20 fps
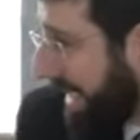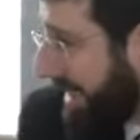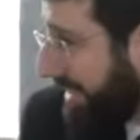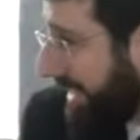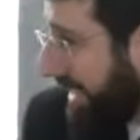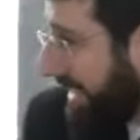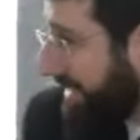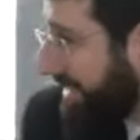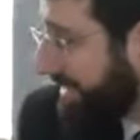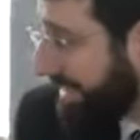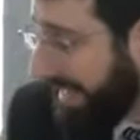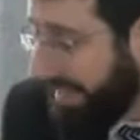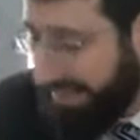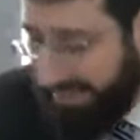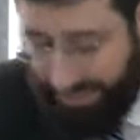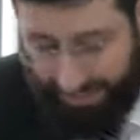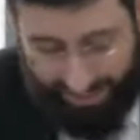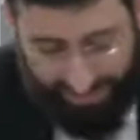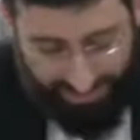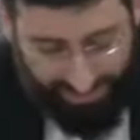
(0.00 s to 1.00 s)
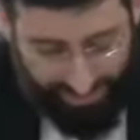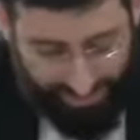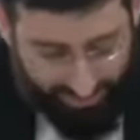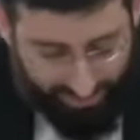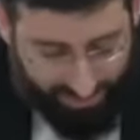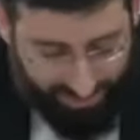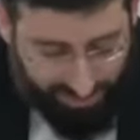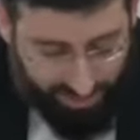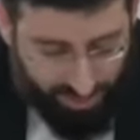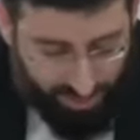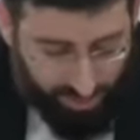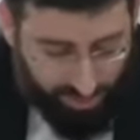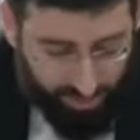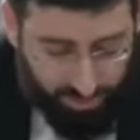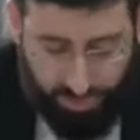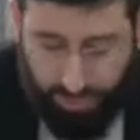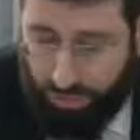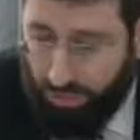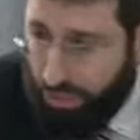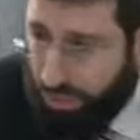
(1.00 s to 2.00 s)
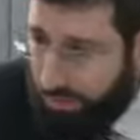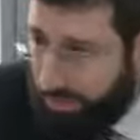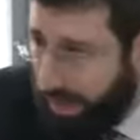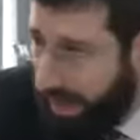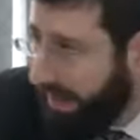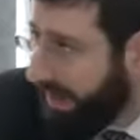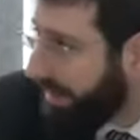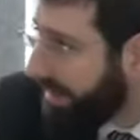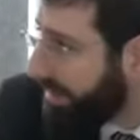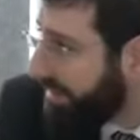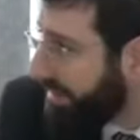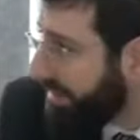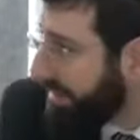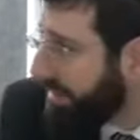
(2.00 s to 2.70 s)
and they extended it even to Truma.